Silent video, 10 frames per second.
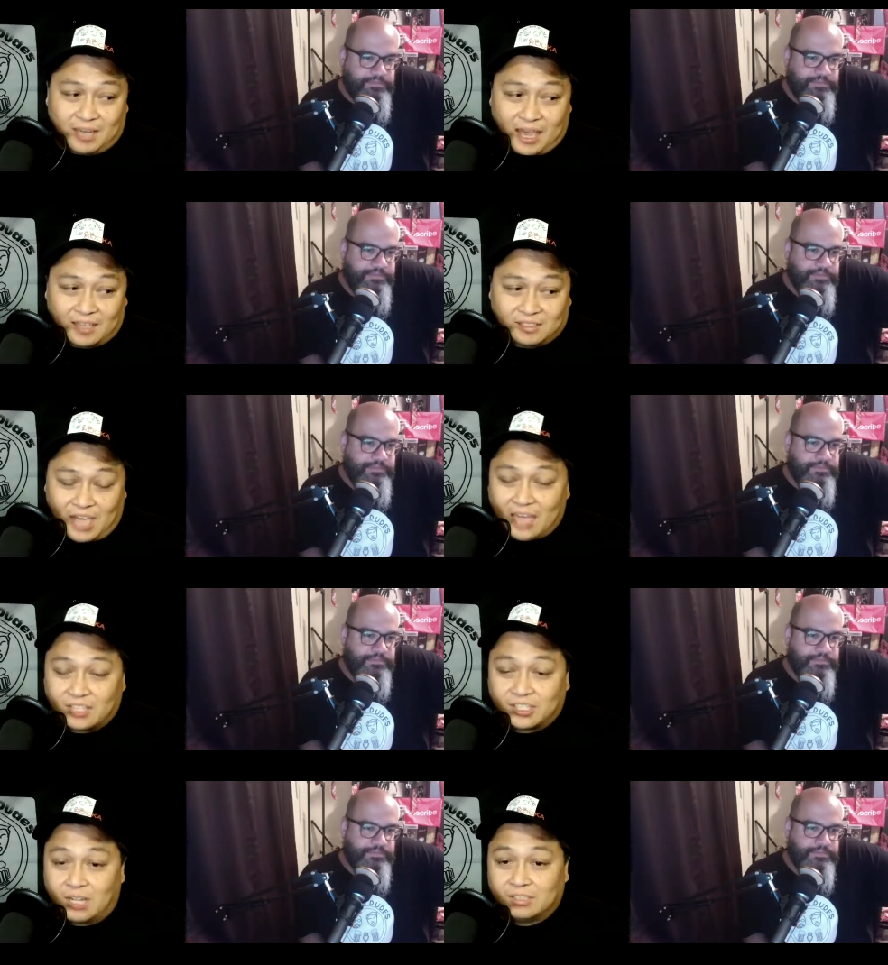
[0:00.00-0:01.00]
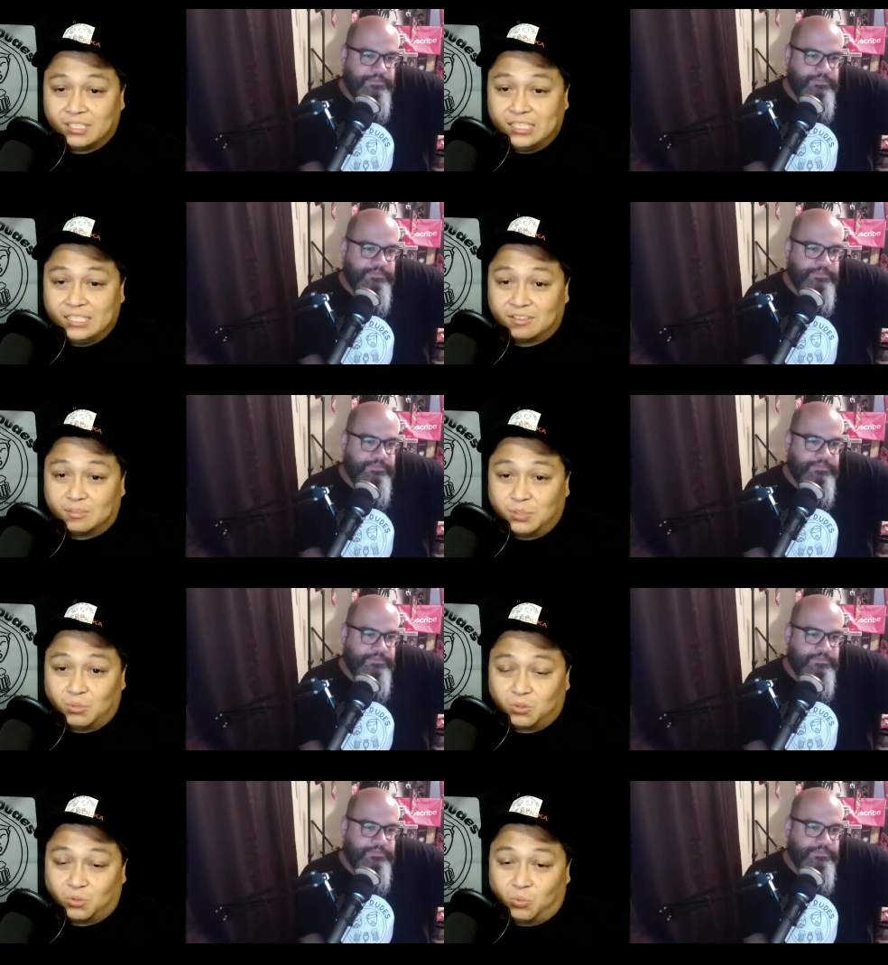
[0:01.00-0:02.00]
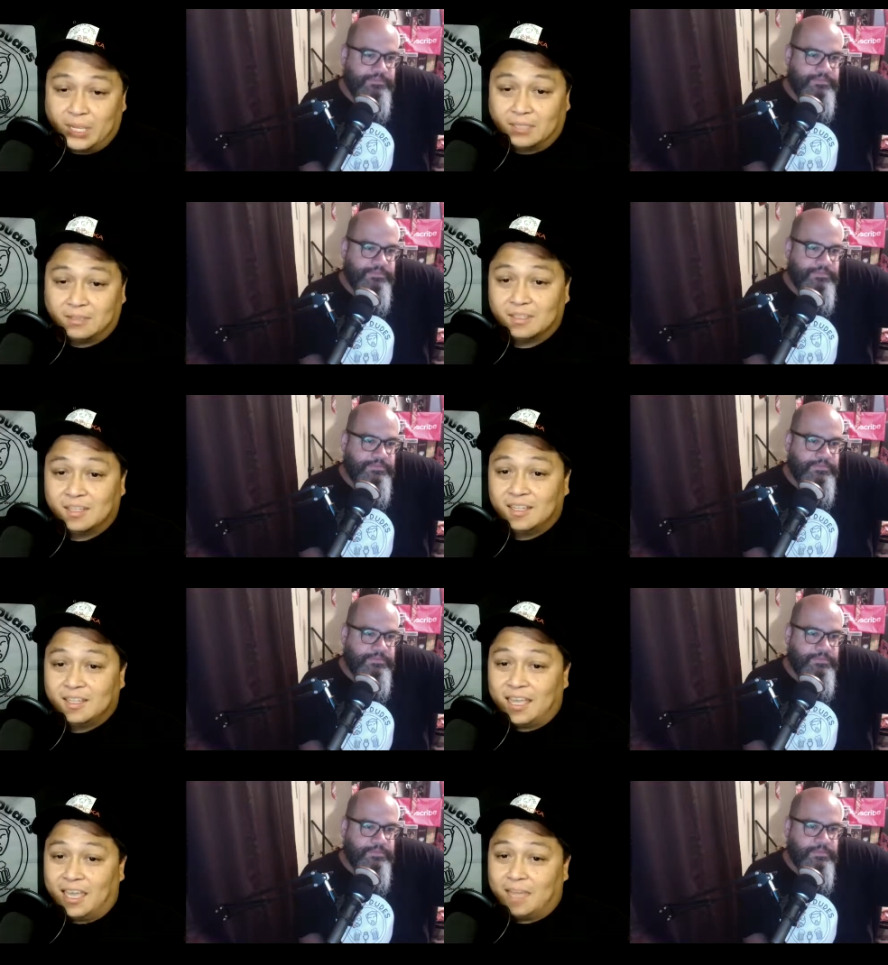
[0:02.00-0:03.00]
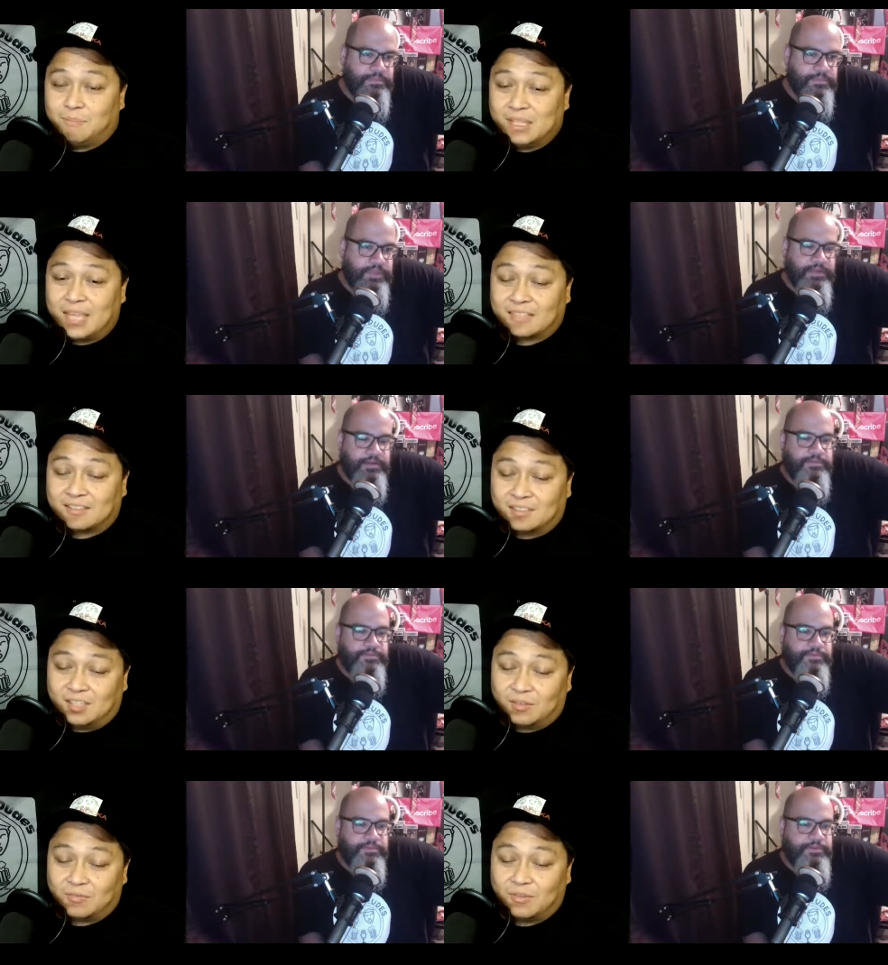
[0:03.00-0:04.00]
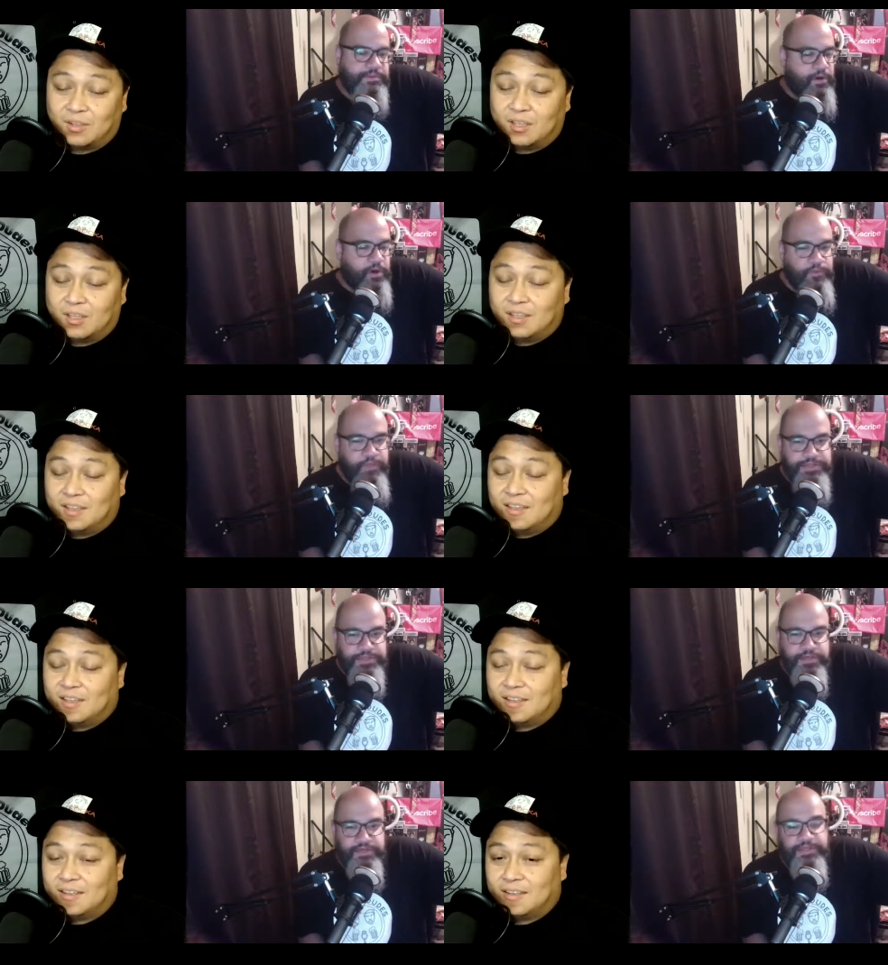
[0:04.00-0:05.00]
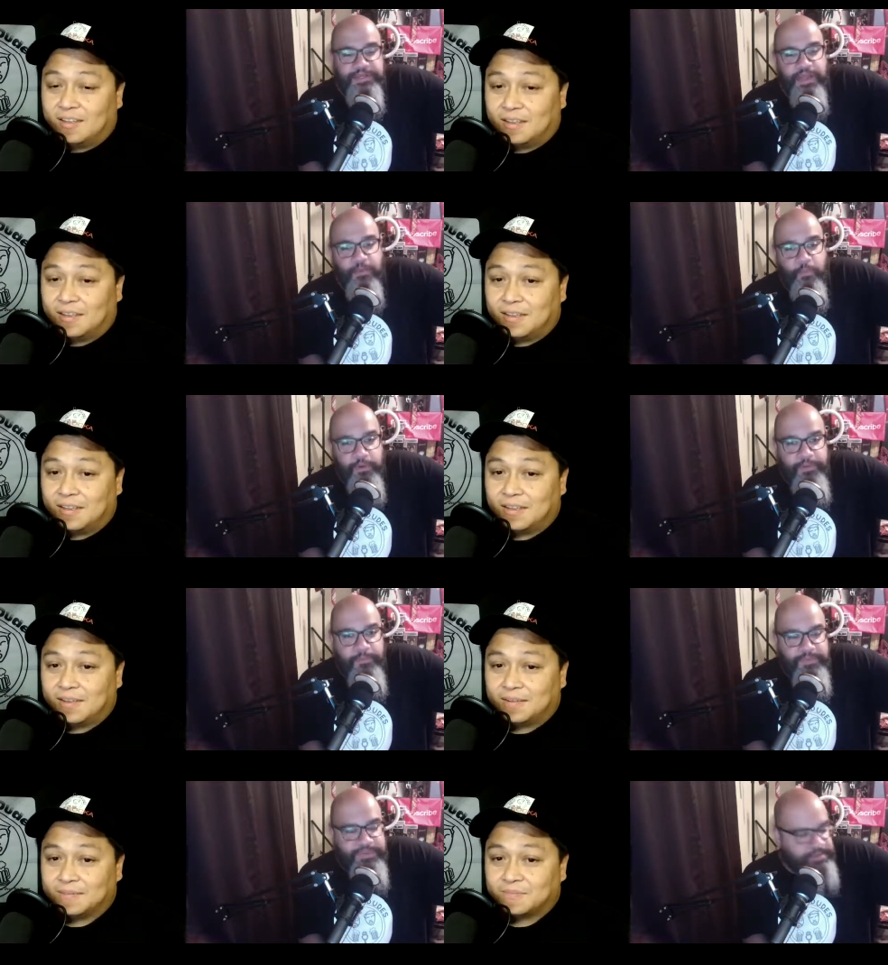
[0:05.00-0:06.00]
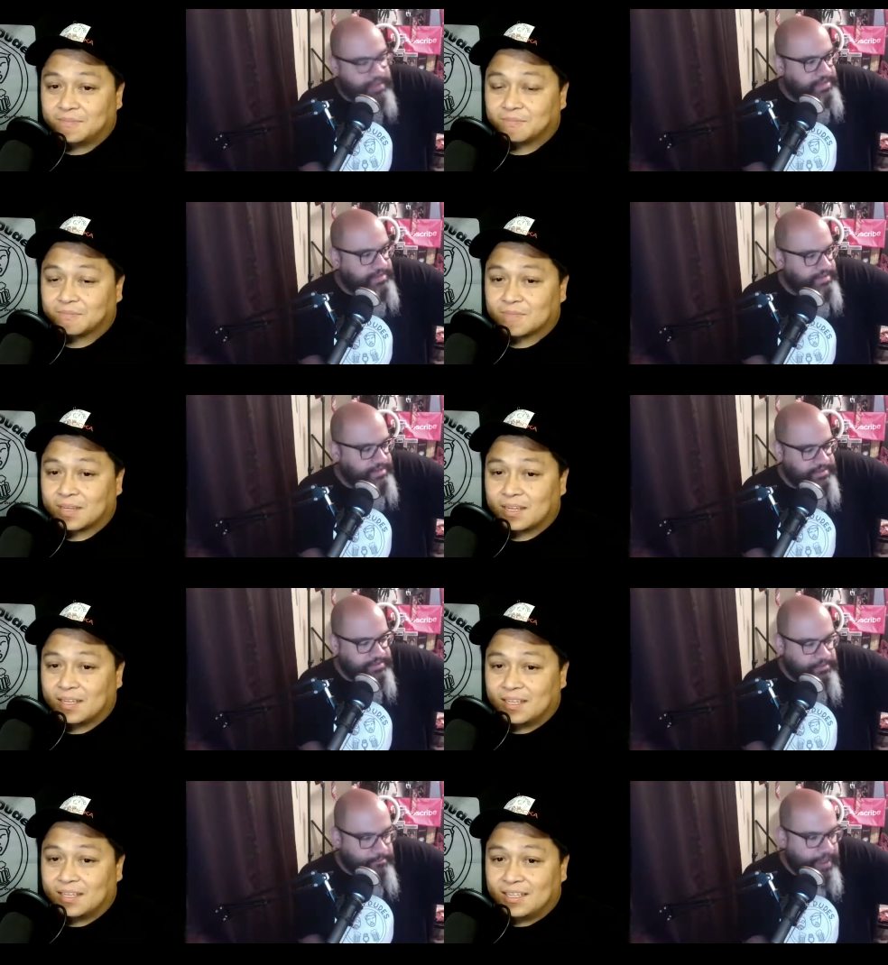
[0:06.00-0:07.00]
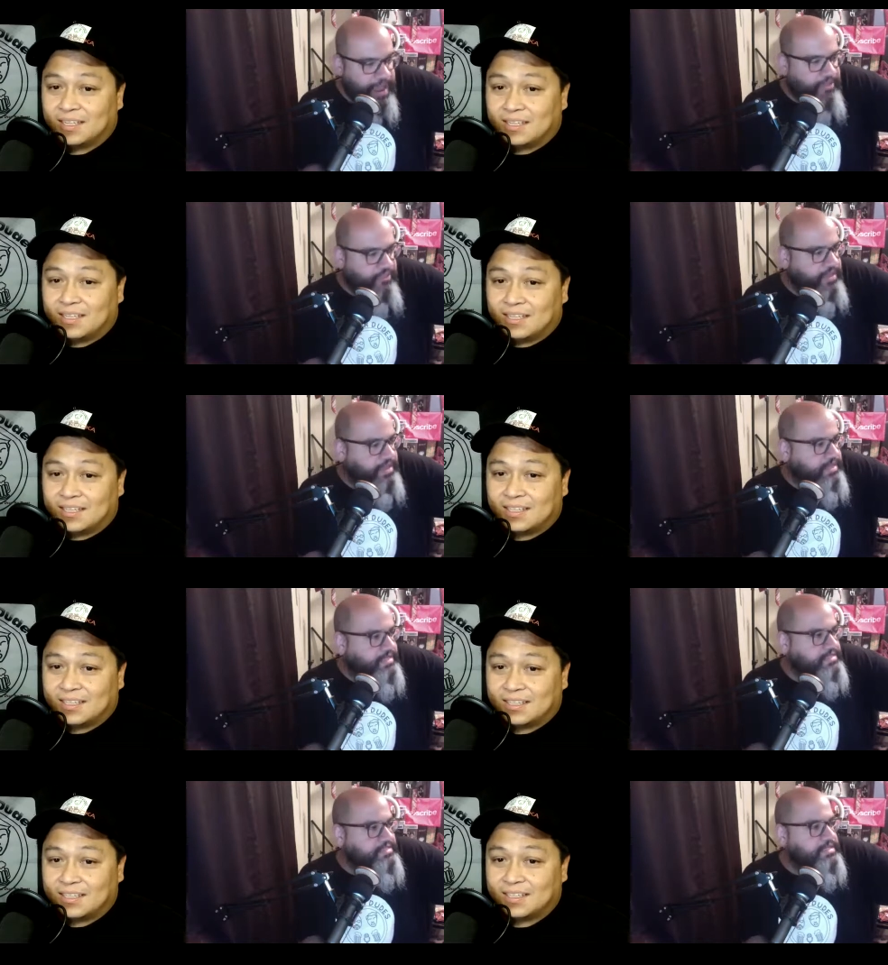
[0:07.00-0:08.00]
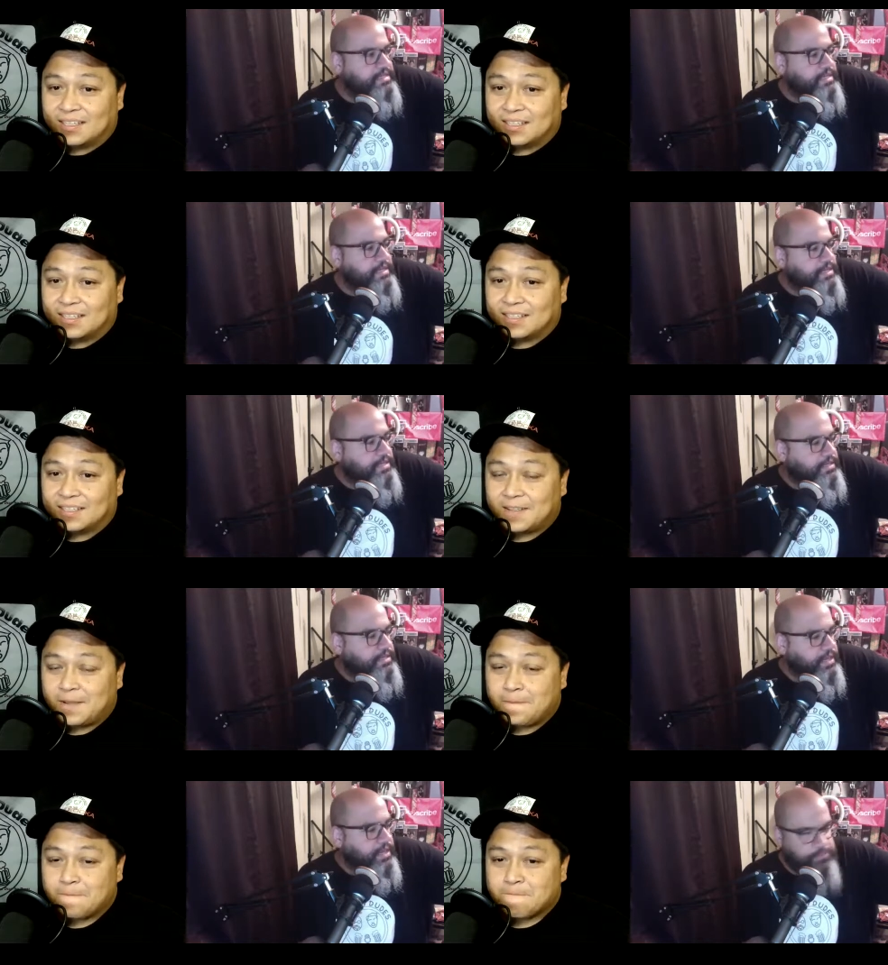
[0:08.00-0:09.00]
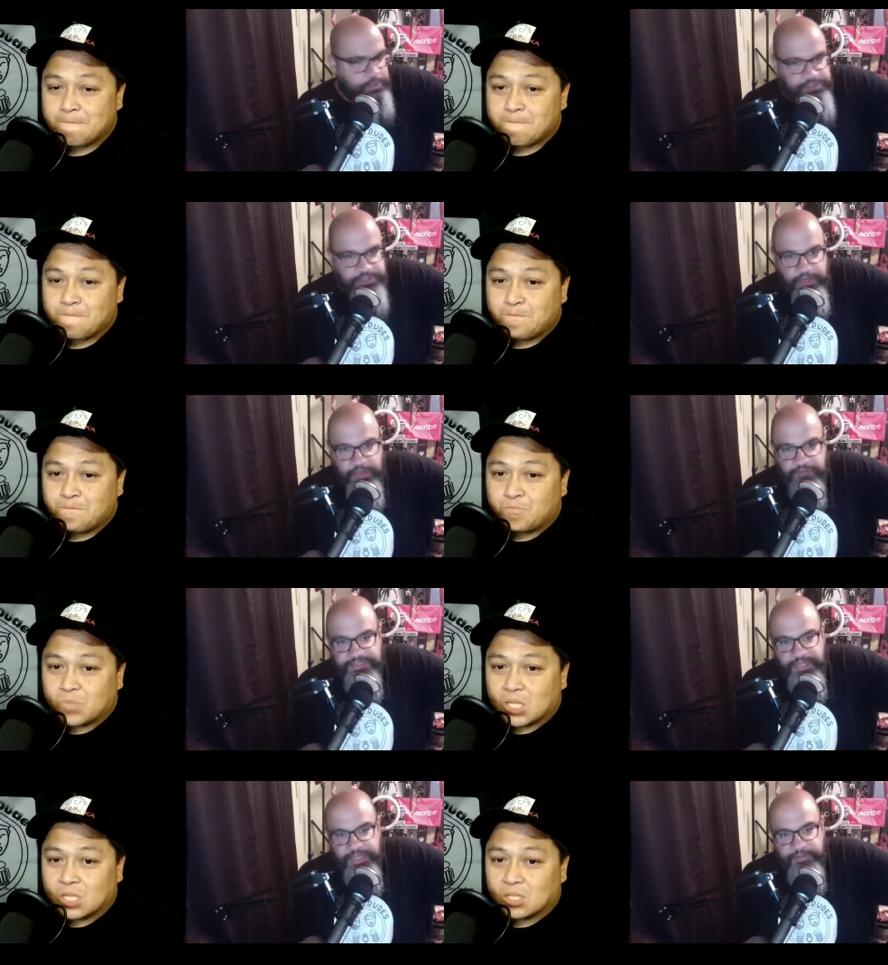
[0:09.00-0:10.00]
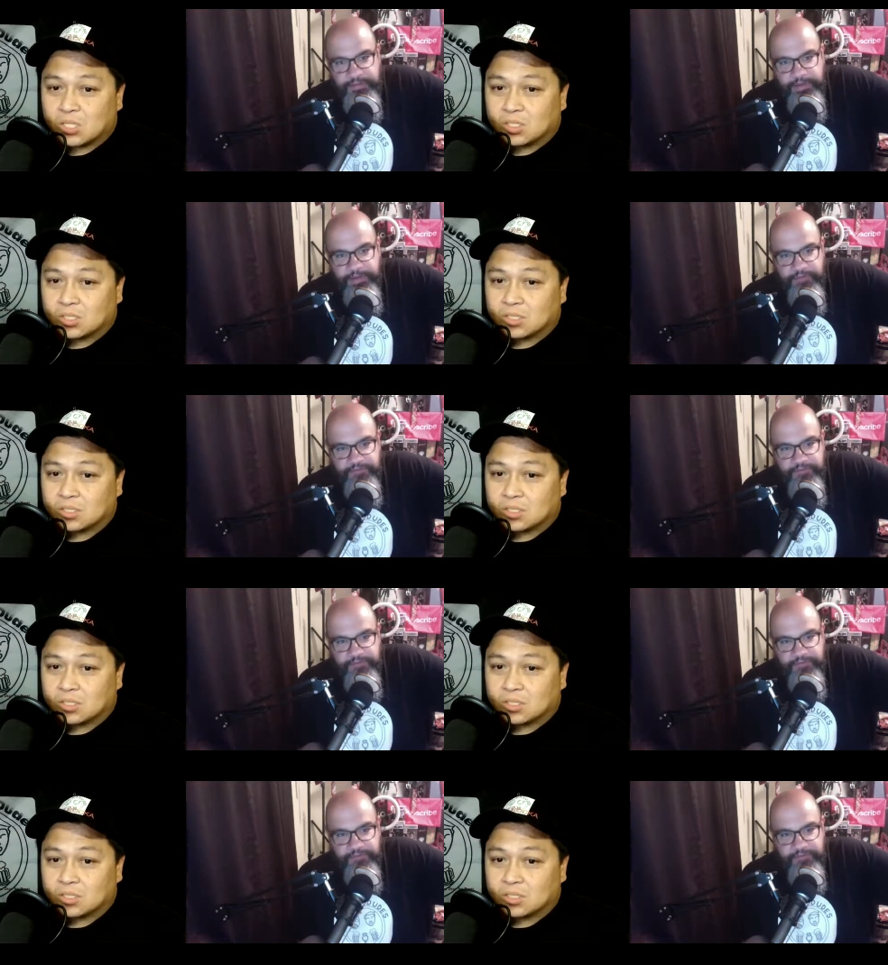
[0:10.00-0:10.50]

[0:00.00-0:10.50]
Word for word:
Speaker 1: as agile as he needs to be with the wings and be that stiff. Oh, that's a good thing.
Speaker 2: Now one of the, the and and the bad thing is as much as I love Sam and I love